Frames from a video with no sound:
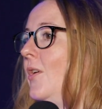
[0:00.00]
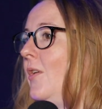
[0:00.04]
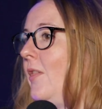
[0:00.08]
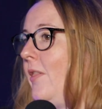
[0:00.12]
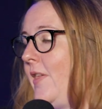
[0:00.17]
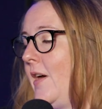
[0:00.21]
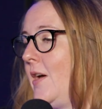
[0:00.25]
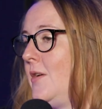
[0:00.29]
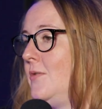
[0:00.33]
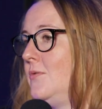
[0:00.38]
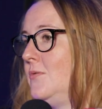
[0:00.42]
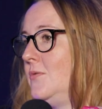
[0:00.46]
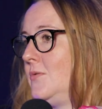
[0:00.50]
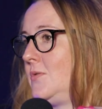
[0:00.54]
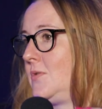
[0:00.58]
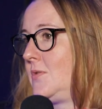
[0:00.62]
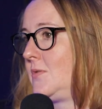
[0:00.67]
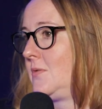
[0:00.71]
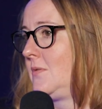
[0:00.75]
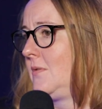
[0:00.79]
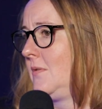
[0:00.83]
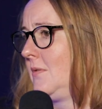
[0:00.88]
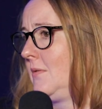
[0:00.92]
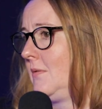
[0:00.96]

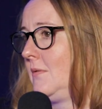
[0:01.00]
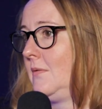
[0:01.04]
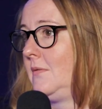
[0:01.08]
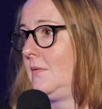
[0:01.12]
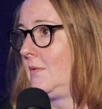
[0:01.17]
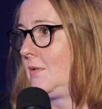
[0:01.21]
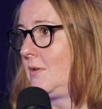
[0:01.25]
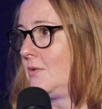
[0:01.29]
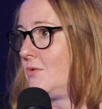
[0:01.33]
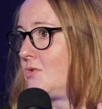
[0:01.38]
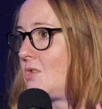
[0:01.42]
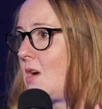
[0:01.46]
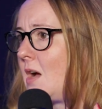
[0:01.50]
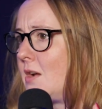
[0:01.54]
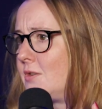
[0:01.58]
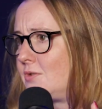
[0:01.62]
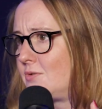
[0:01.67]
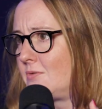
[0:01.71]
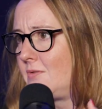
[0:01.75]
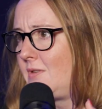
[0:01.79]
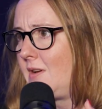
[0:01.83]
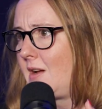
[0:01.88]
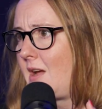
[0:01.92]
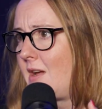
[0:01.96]
those
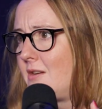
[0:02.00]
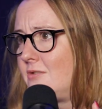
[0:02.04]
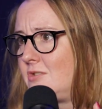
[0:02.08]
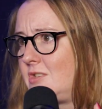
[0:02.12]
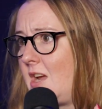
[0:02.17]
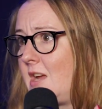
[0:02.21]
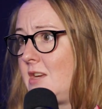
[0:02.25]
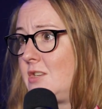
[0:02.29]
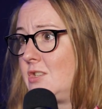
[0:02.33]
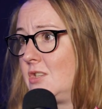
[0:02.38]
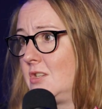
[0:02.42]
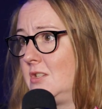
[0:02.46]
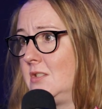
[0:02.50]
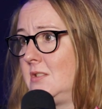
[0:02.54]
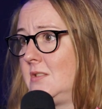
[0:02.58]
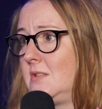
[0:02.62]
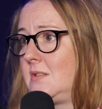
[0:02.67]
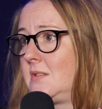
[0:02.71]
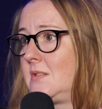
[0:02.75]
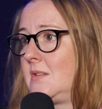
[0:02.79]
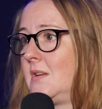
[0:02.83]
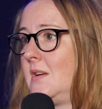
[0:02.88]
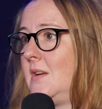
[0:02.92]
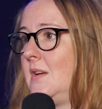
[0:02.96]
contractual
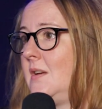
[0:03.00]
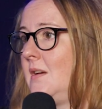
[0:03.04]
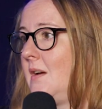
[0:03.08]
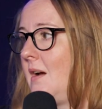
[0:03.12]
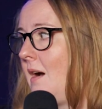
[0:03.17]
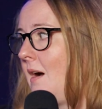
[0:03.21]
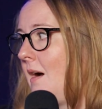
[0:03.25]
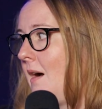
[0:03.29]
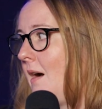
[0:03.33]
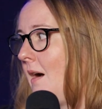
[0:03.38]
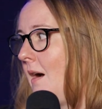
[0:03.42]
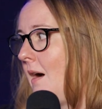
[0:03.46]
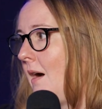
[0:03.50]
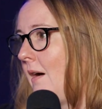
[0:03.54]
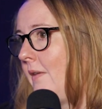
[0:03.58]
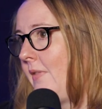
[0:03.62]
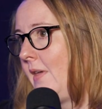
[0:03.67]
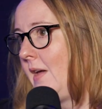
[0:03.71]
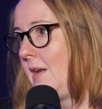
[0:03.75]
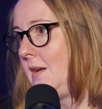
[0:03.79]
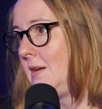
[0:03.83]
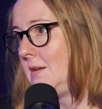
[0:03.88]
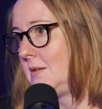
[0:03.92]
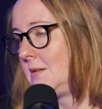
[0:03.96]
negotiations and
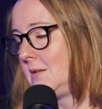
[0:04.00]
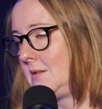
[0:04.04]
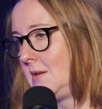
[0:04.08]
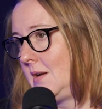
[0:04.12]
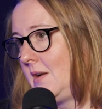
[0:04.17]
then into